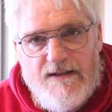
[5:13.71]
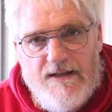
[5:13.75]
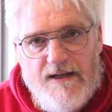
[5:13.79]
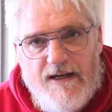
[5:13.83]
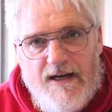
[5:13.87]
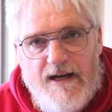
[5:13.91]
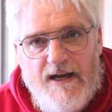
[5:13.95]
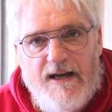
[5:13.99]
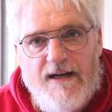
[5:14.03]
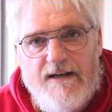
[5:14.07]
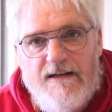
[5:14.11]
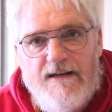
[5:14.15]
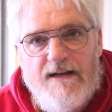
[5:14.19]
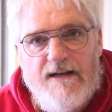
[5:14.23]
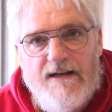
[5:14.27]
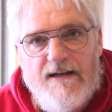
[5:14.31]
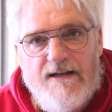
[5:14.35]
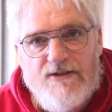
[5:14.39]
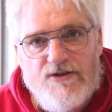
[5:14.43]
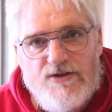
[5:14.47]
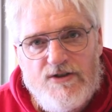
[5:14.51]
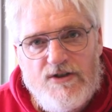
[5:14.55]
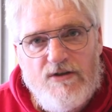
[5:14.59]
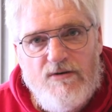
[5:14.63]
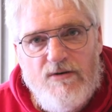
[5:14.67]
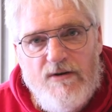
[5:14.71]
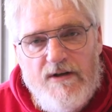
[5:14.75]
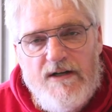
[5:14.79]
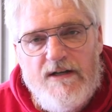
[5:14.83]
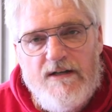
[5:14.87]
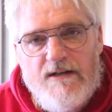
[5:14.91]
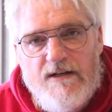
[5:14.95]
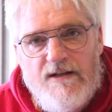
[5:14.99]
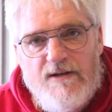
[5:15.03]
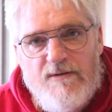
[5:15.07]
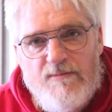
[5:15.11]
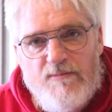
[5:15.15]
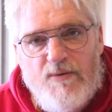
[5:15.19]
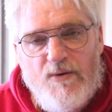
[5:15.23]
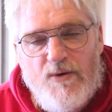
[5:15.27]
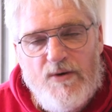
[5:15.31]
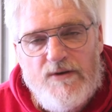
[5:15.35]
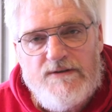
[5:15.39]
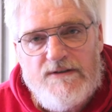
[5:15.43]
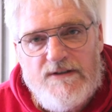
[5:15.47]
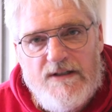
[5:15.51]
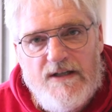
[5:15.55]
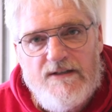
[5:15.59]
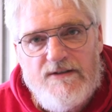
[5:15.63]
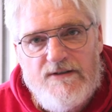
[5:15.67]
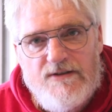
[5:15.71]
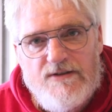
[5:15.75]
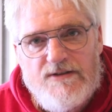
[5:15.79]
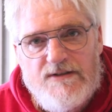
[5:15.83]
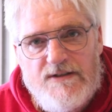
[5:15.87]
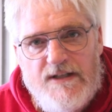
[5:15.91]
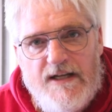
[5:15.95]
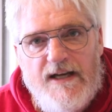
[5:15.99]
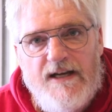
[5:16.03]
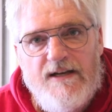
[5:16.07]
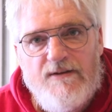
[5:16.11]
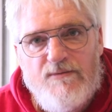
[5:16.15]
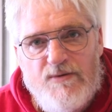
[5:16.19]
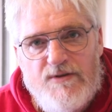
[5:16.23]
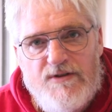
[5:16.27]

And it is critically important to understand